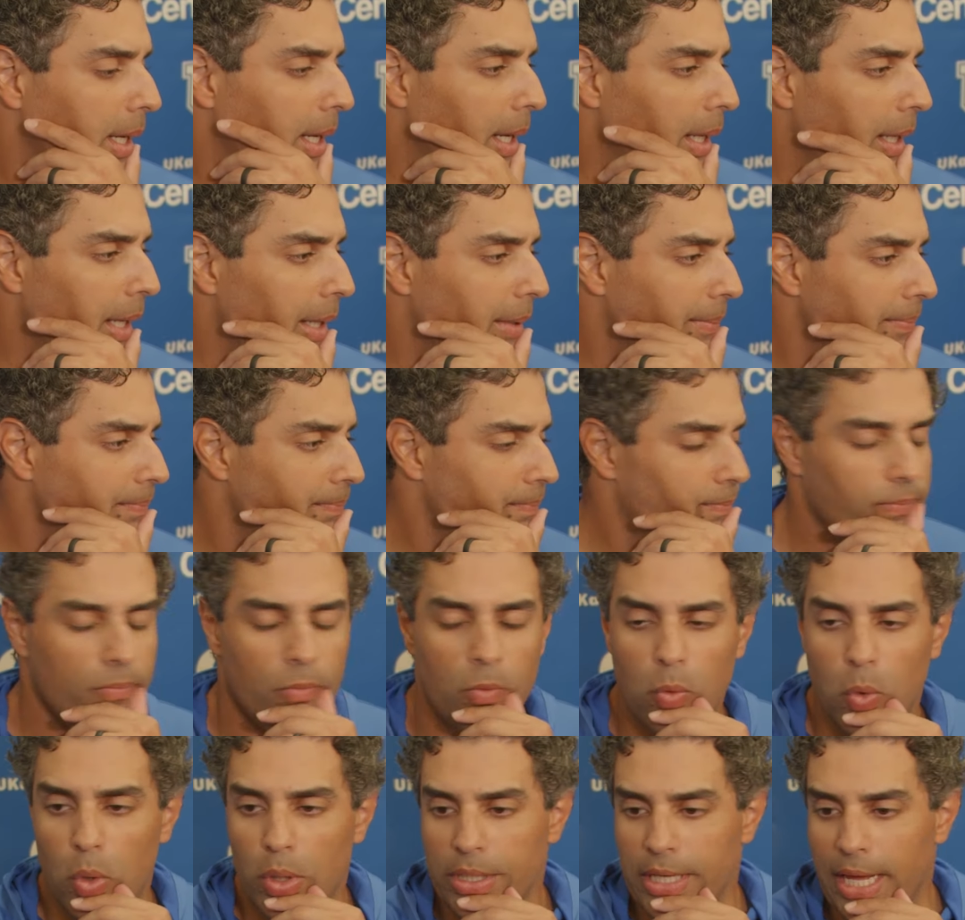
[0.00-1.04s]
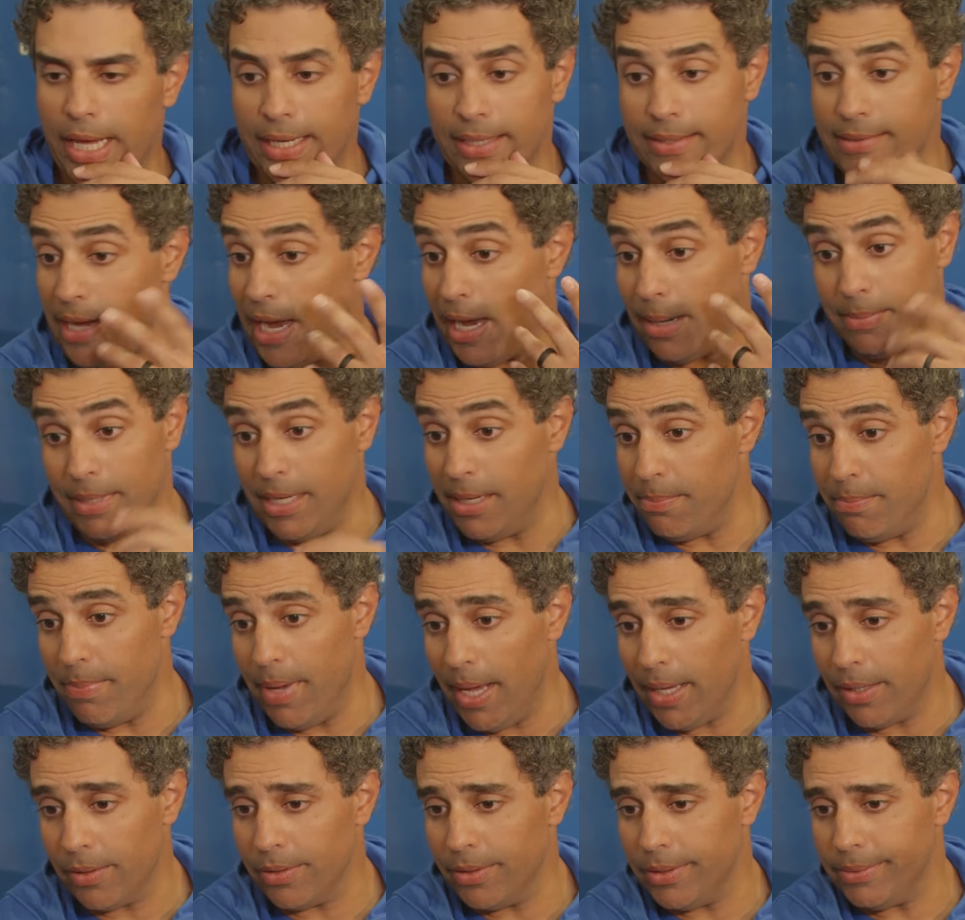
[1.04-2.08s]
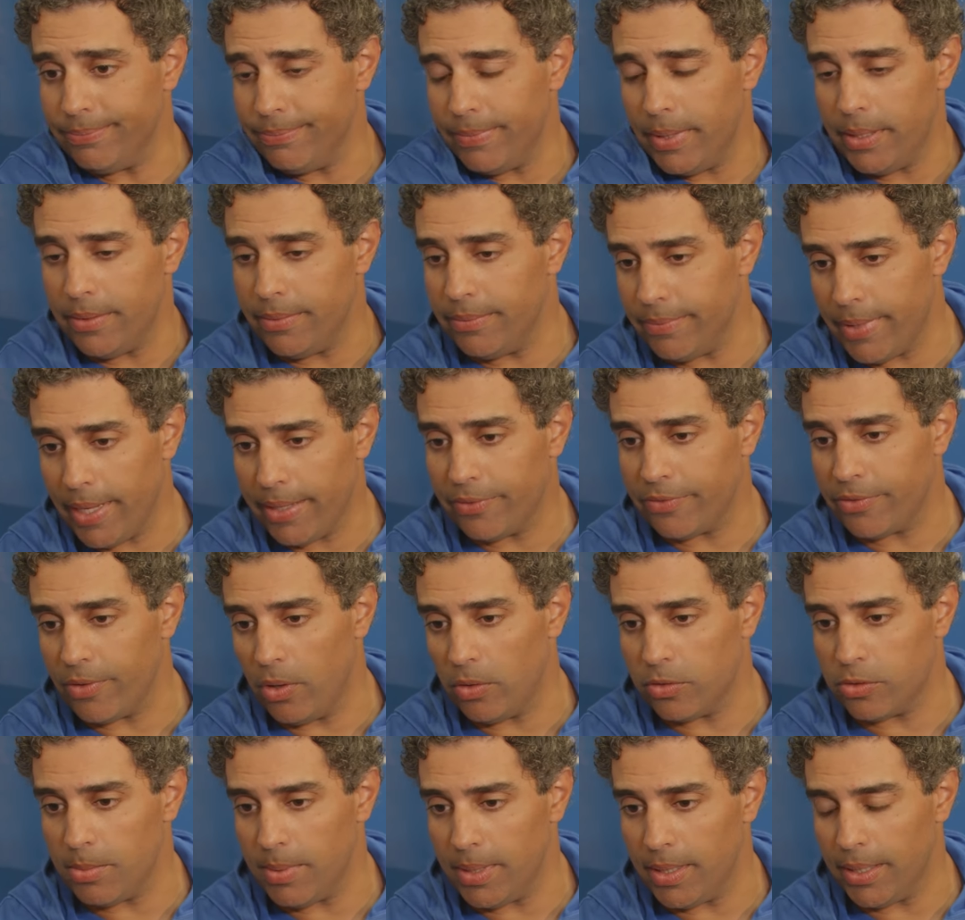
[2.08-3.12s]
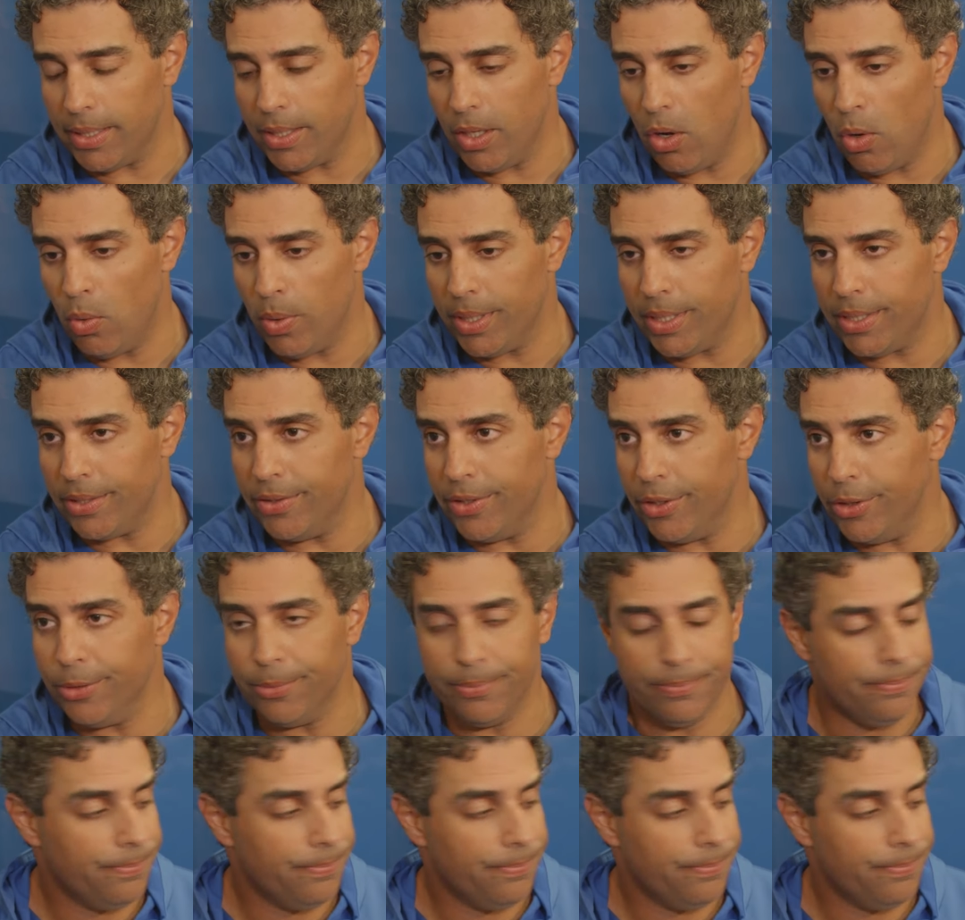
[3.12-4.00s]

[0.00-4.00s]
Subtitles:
again, one day at a time getting better, and that's ultimately all we can do.